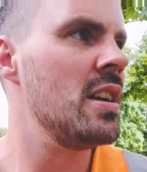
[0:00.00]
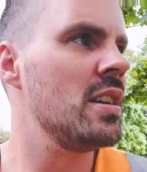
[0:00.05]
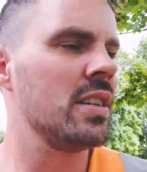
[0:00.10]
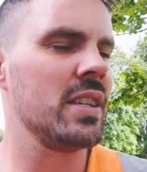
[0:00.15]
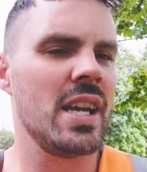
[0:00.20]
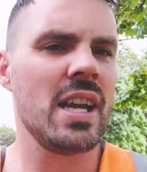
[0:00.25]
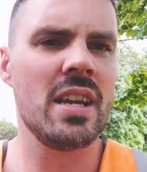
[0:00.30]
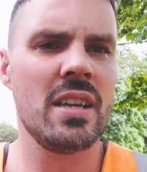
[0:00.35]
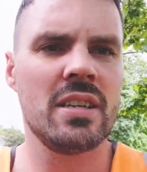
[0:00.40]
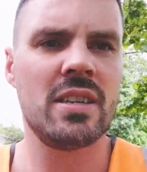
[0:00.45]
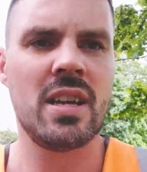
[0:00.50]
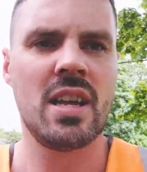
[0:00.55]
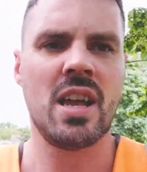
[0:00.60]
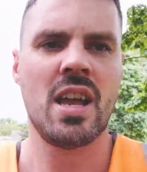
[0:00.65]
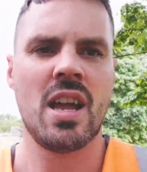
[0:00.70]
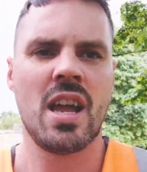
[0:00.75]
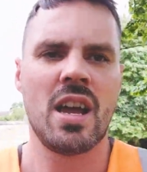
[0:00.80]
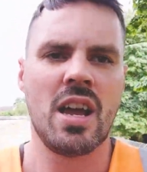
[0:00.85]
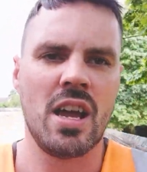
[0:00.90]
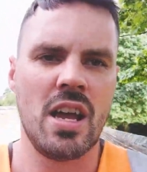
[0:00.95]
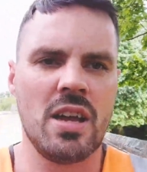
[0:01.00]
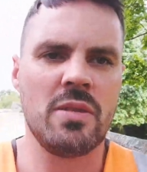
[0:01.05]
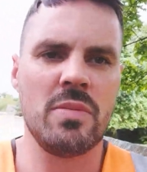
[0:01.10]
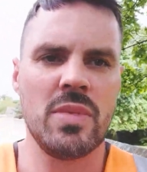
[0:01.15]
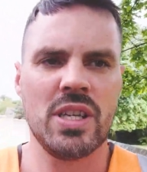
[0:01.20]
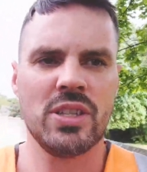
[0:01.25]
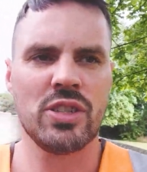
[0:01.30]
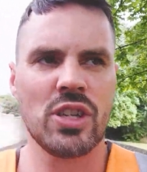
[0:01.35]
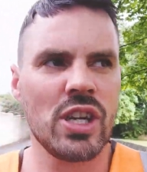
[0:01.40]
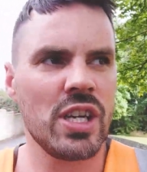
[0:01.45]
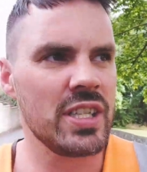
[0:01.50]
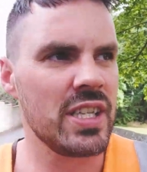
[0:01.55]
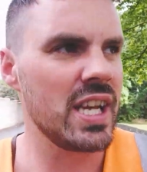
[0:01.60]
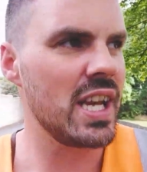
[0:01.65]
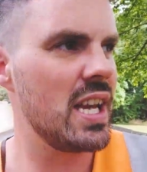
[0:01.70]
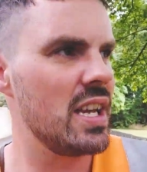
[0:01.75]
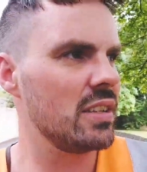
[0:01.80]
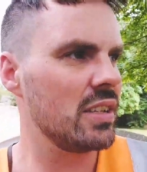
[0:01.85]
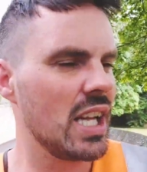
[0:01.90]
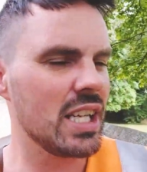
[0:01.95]
But yeah, um, enjoy your
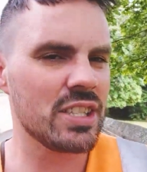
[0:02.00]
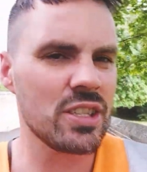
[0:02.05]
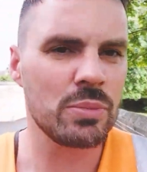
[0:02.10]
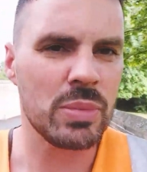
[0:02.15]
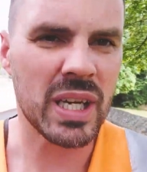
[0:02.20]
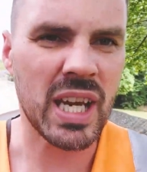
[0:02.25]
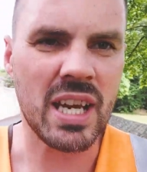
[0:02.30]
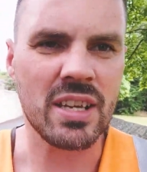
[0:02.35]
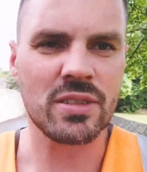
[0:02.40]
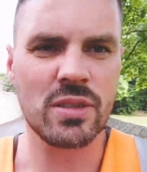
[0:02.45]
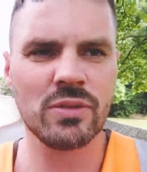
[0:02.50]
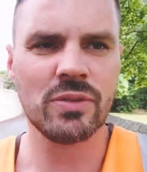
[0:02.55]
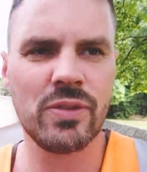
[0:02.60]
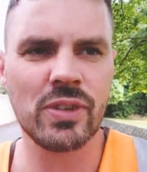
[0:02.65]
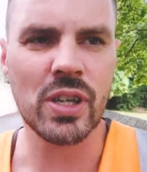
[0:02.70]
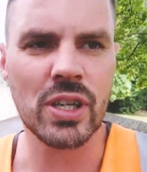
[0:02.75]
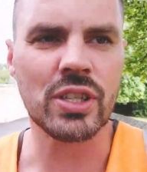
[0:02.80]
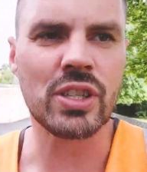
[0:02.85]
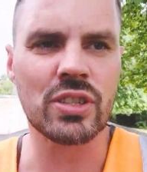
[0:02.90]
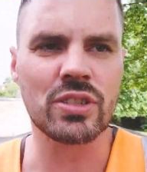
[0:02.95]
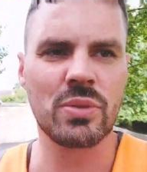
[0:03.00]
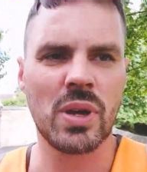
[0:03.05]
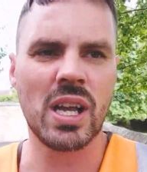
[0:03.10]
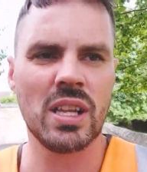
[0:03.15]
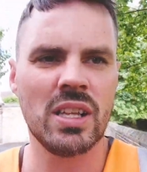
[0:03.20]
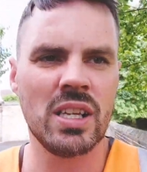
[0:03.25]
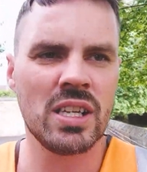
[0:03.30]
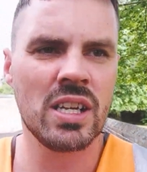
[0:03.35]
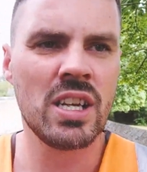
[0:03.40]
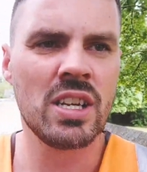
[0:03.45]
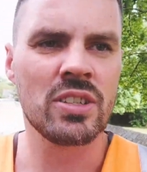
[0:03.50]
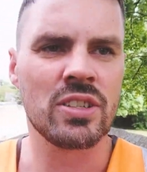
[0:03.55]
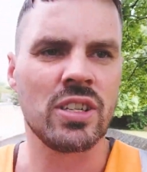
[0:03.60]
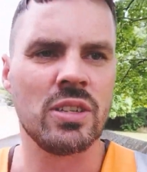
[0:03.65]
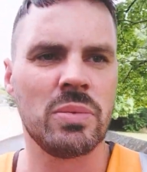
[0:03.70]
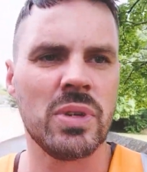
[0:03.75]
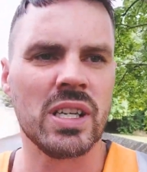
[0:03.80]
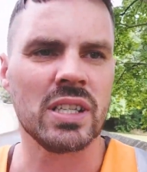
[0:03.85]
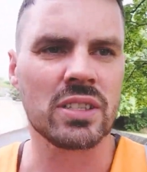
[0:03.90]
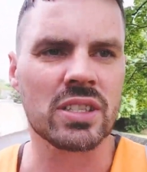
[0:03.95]
day. Lads will be getting some footage as well, so
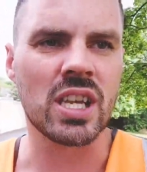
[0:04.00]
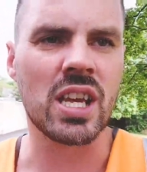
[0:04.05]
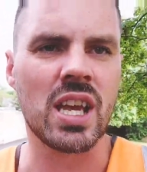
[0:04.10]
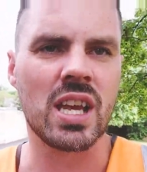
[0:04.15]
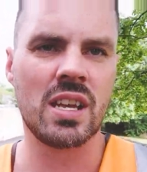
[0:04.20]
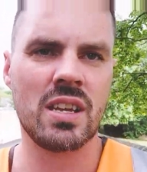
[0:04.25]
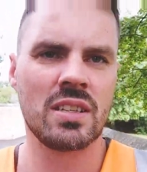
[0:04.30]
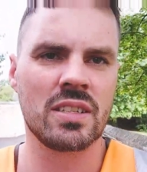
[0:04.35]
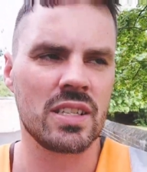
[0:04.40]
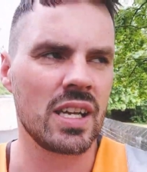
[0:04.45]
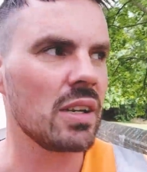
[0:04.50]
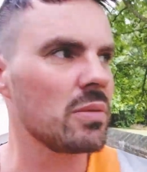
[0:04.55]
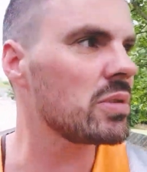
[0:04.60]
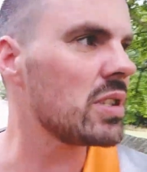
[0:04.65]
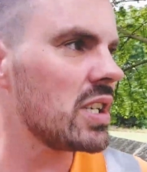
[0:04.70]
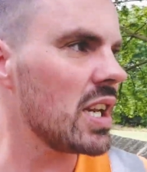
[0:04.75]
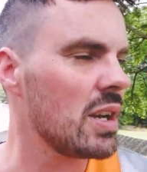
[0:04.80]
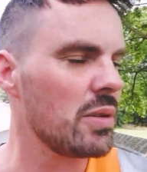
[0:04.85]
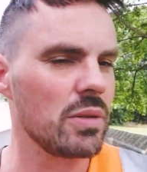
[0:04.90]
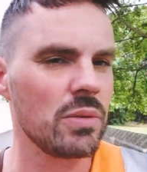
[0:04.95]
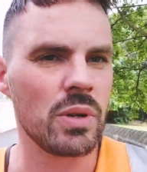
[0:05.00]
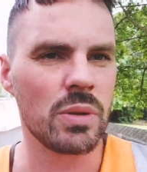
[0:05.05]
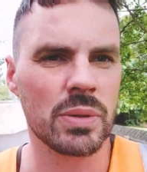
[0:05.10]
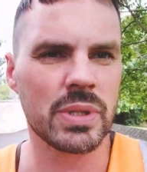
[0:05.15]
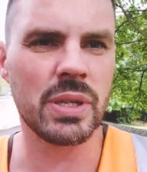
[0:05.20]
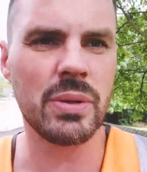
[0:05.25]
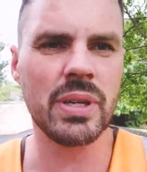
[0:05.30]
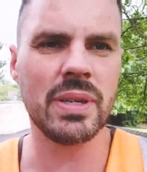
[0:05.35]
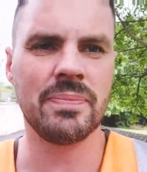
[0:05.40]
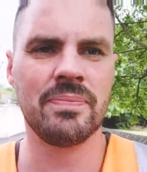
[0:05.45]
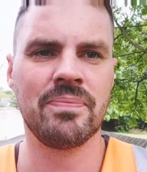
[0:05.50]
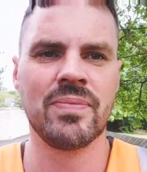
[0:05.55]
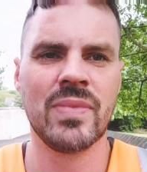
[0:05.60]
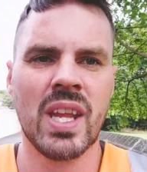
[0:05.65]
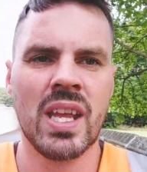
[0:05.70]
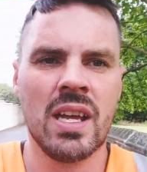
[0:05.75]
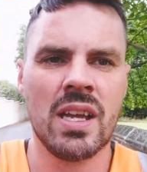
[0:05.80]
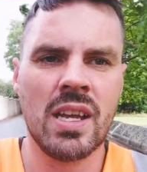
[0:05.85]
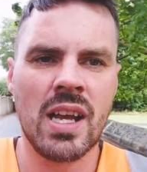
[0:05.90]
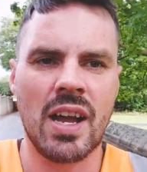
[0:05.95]
you'll be able to stay up to date with what we're doing.
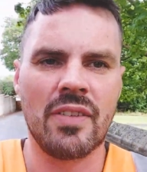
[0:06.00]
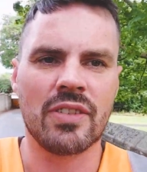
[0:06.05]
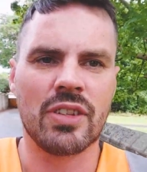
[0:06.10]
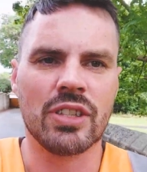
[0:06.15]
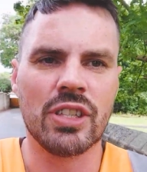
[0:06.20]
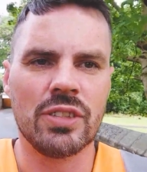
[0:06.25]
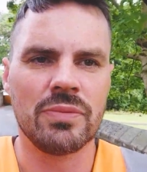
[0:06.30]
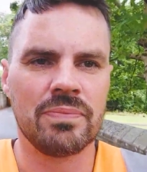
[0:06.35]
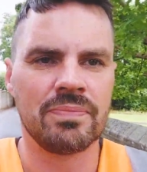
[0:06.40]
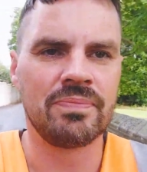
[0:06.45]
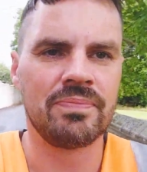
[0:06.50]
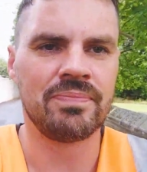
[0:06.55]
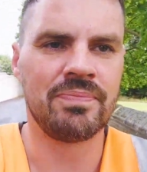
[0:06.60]
Have a good one.